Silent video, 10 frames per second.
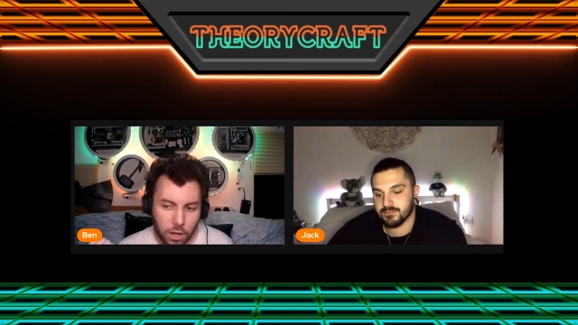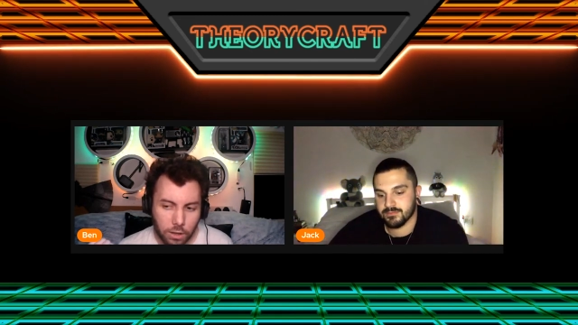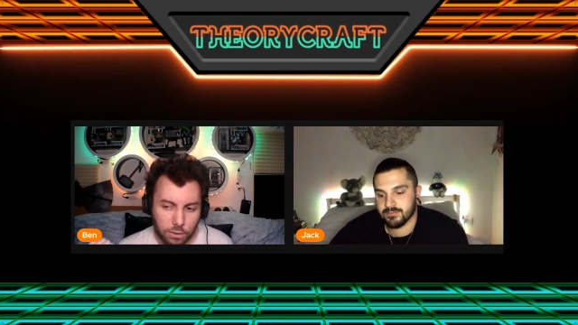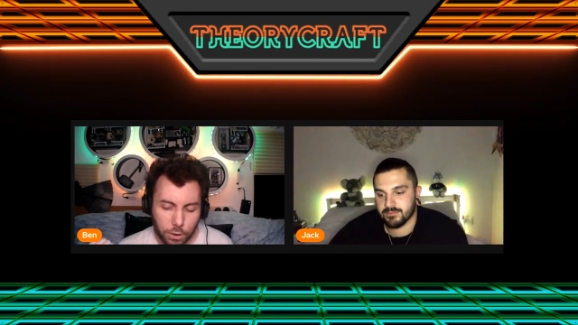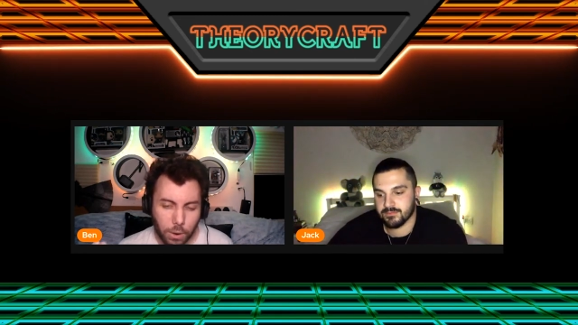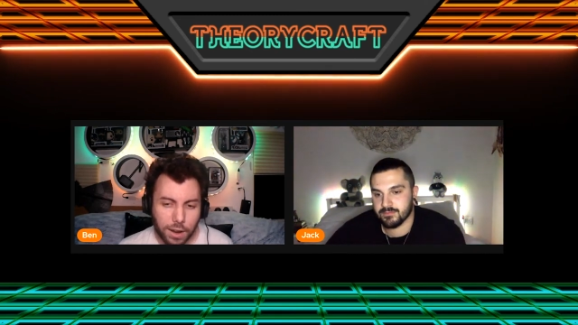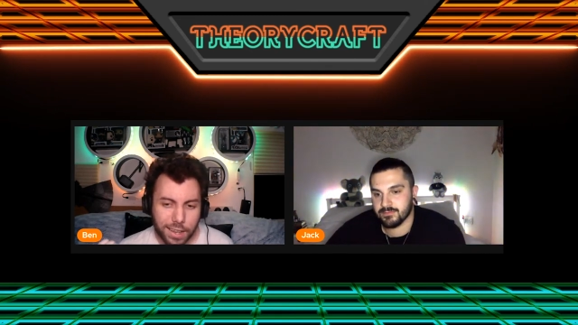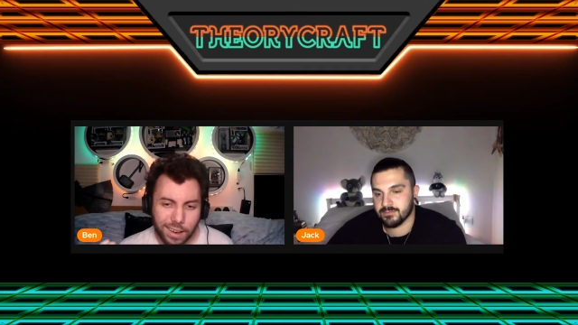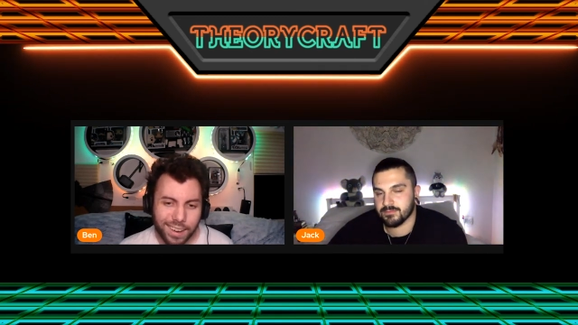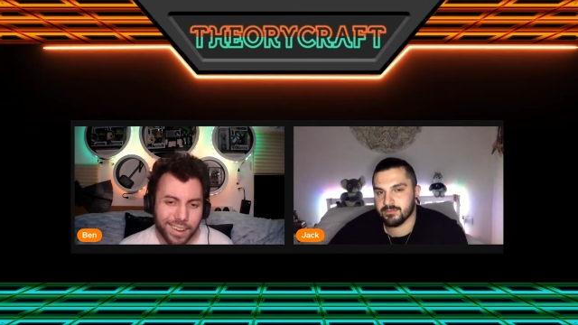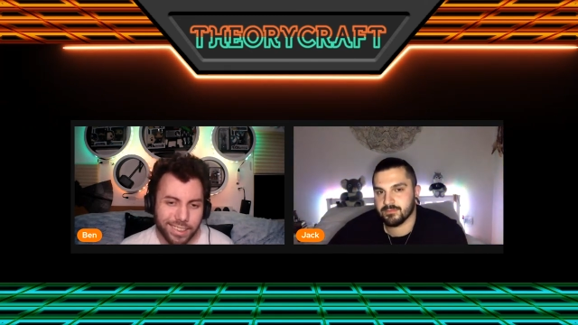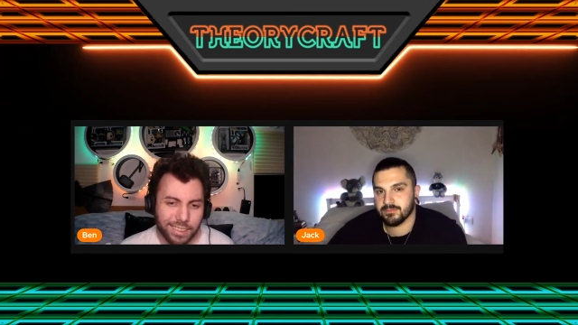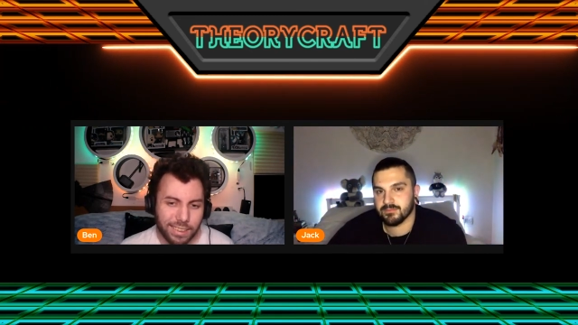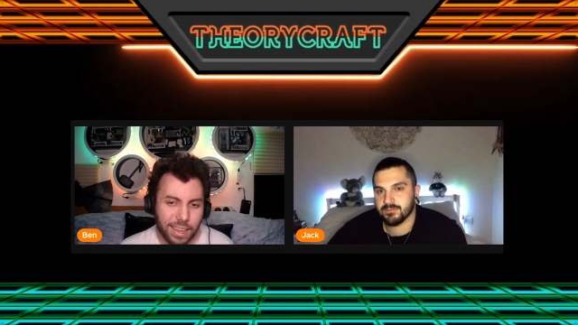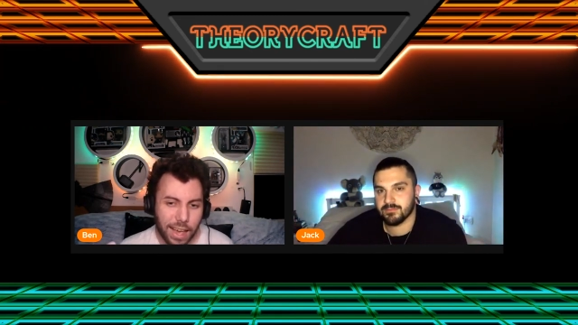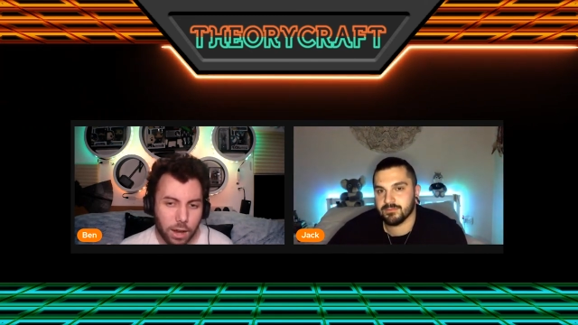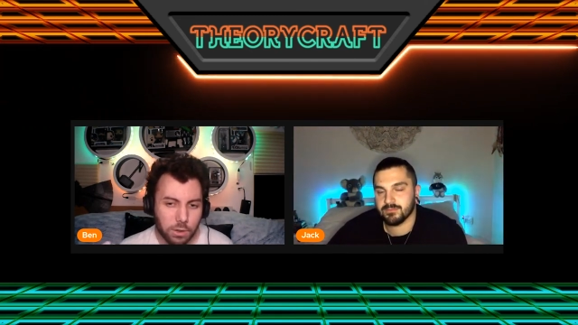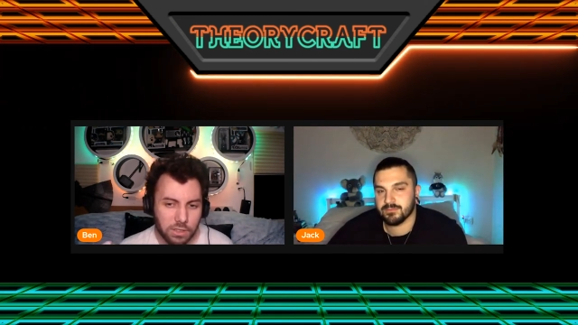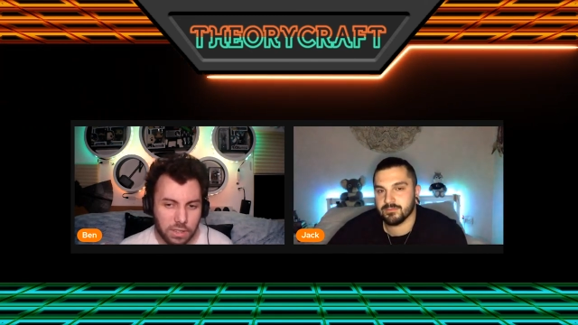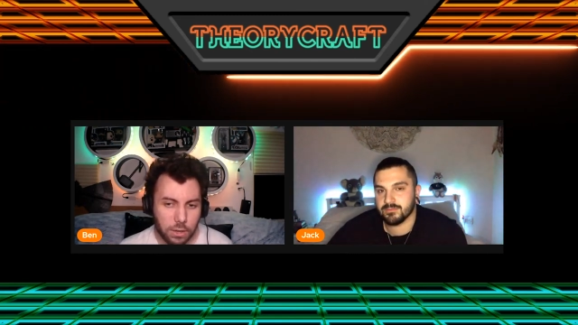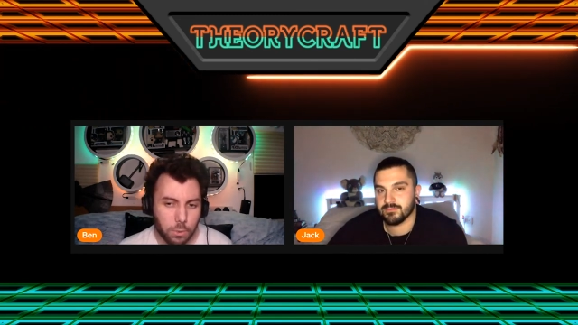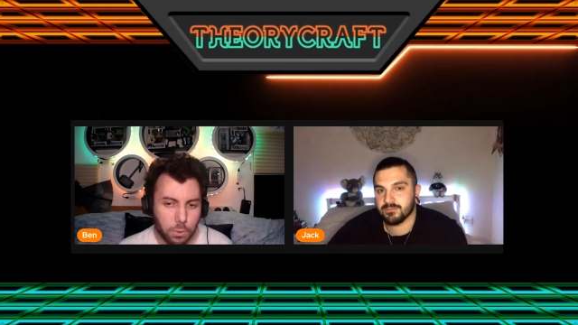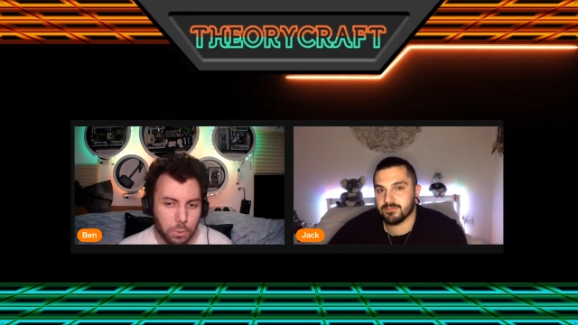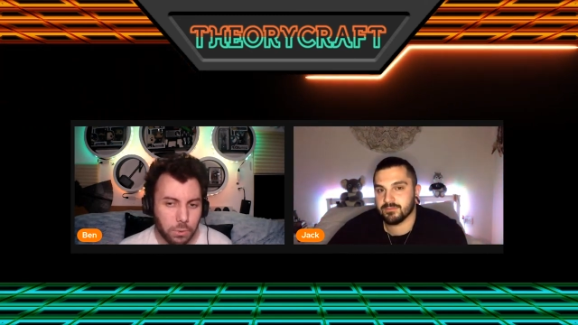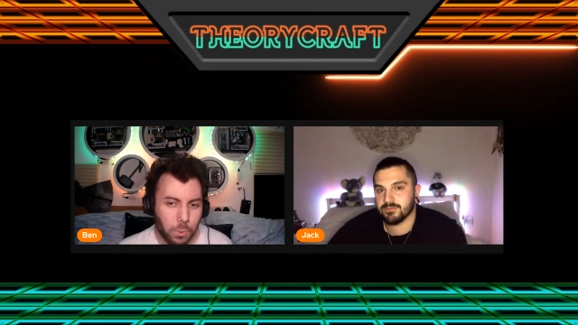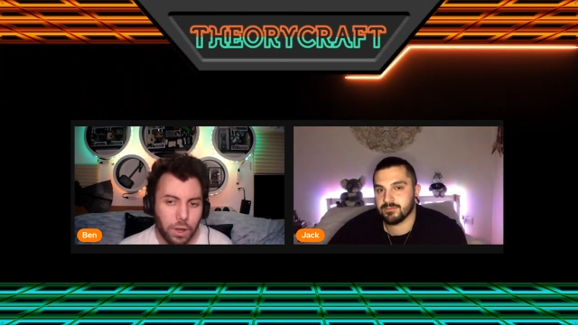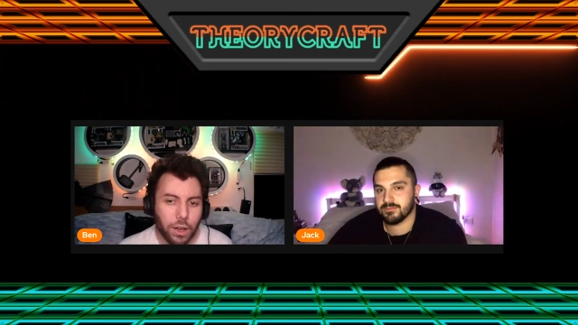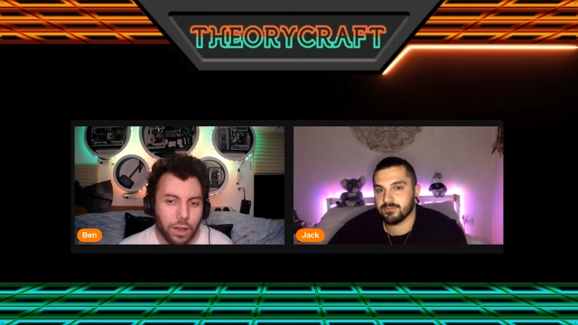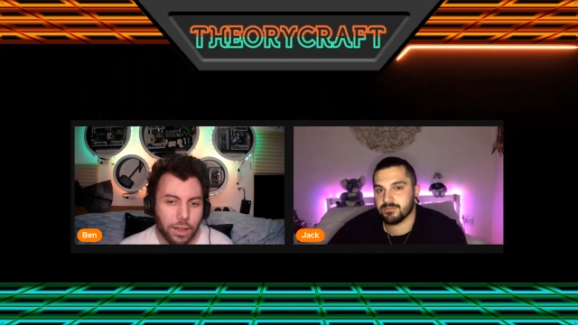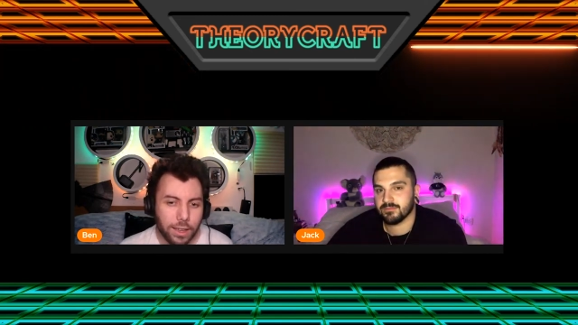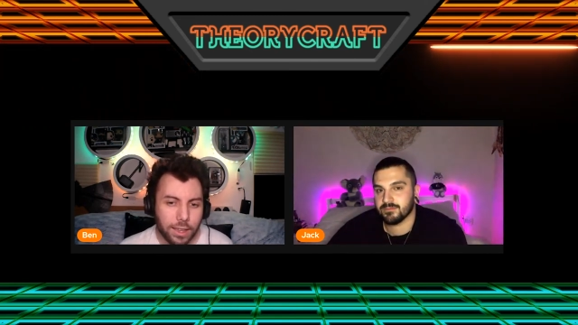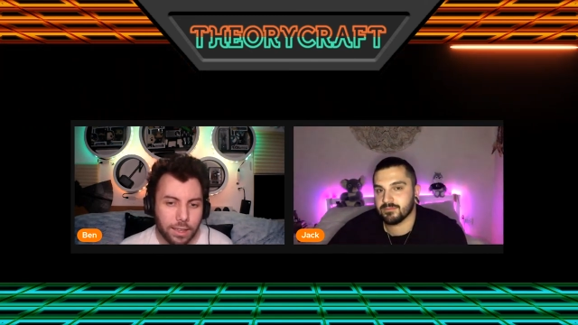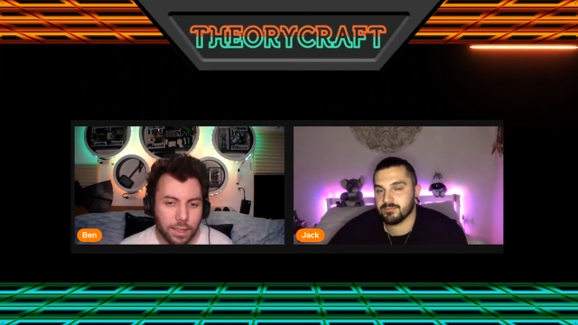Speaker 1: So I can't see how a sequel would work